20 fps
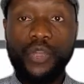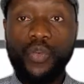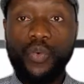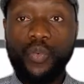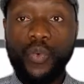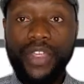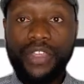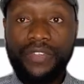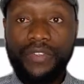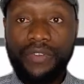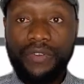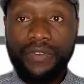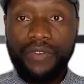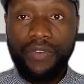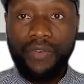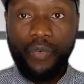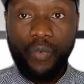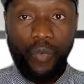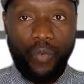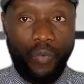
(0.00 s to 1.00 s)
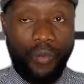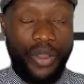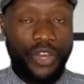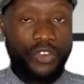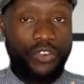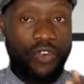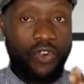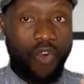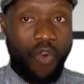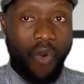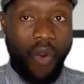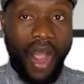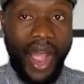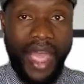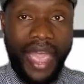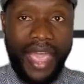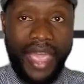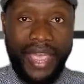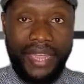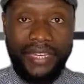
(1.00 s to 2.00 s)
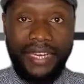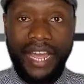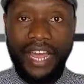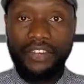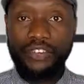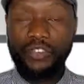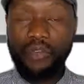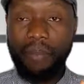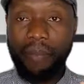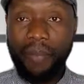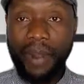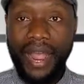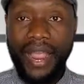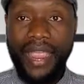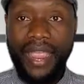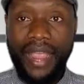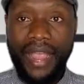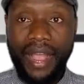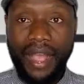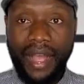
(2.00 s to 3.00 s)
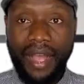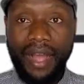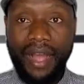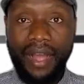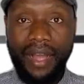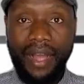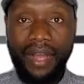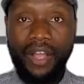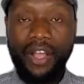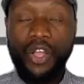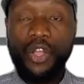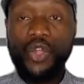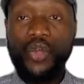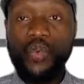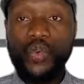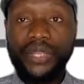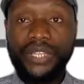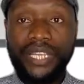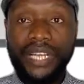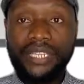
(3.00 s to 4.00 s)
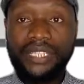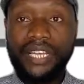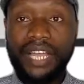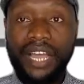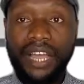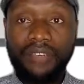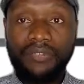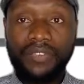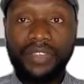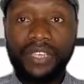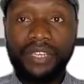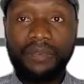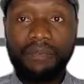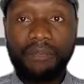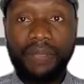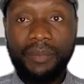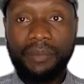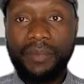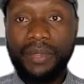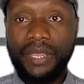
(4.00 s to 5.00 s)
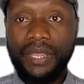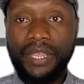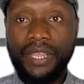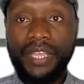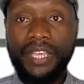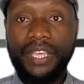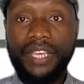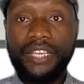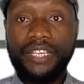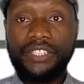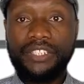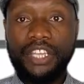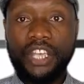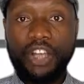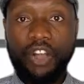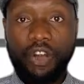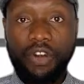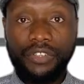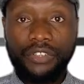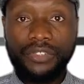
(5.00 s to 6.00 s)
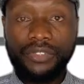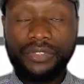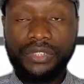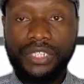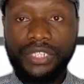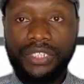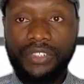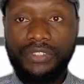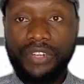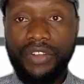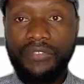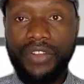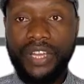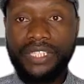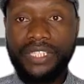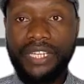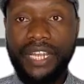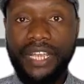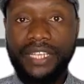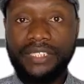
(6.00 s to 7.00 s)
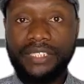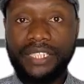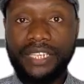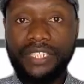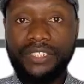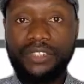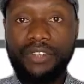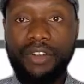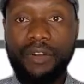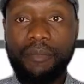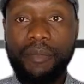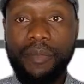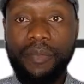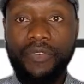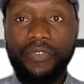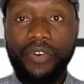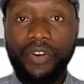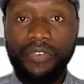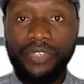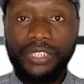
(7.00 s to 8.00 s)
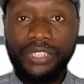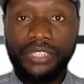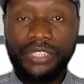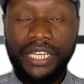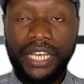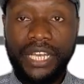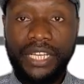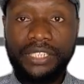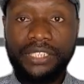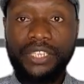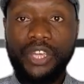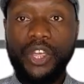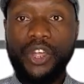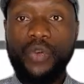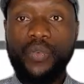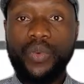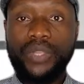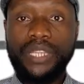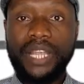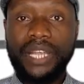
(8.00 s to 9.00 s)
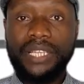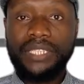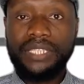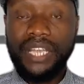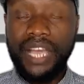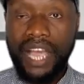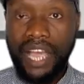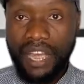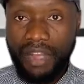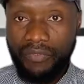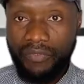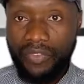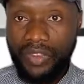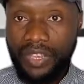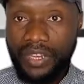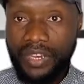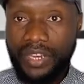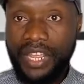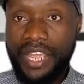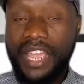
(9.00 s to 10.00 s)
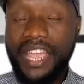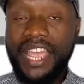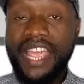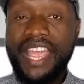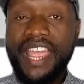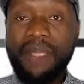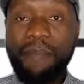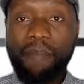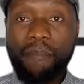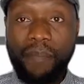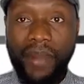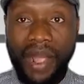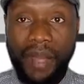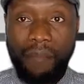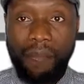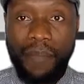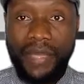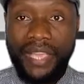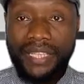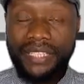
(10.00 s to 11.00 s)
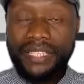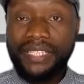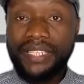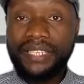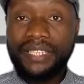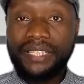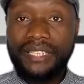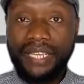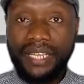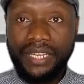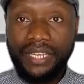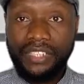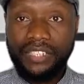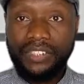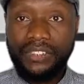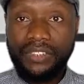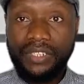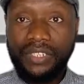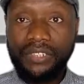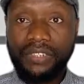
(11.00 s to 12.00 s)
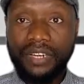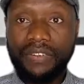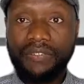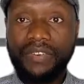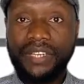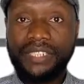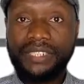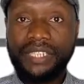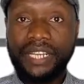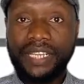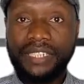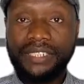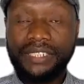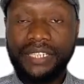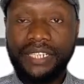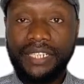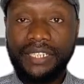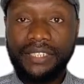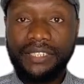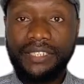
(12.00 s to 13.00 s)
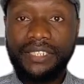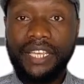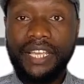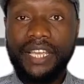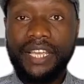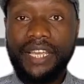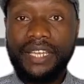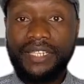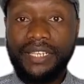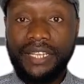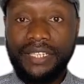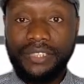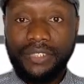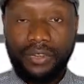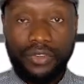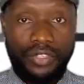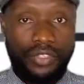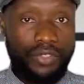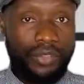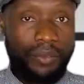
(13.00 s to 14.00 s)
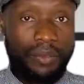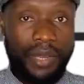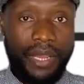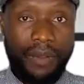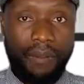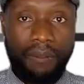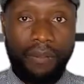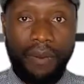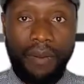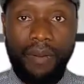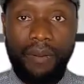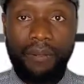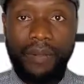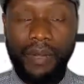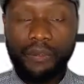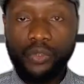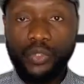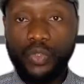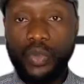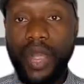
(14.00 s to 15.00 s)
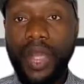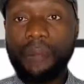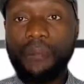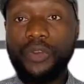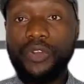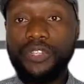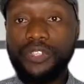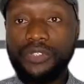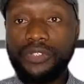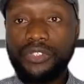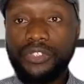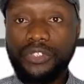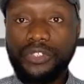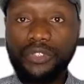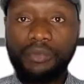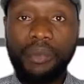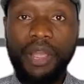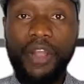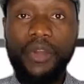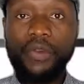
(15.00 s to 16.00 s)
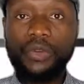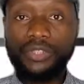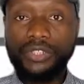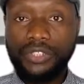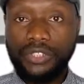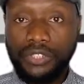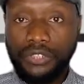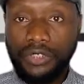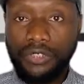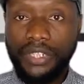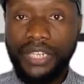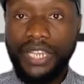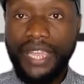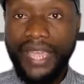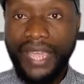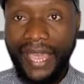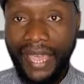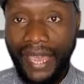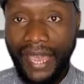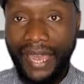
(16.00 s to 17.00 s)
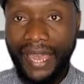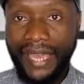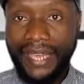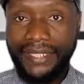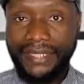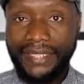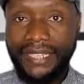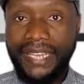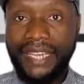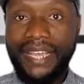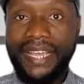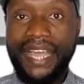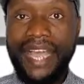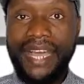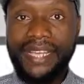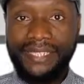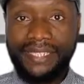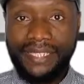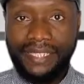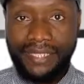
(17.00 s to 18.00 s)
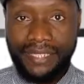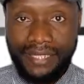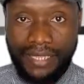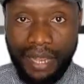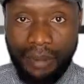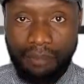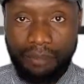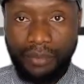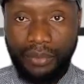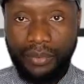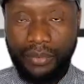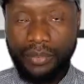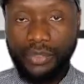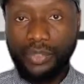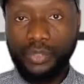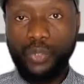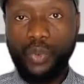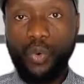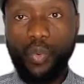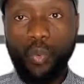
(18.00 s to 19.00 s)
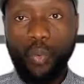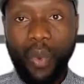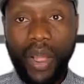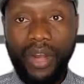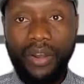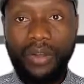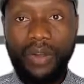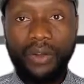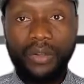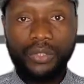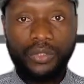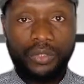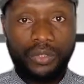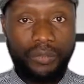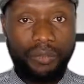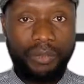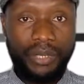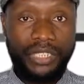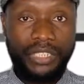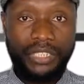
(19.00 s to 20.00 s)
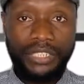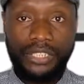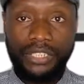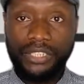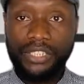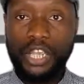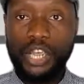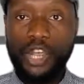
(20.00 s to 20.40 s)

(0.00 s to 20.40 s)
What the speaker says: when you go ahead and you buy a car without having maybe the country's driver's license, or maybe for instance without having a permit international driver's license, there is going to be a problem. So I'm going to use my own study case as example, so one or two persons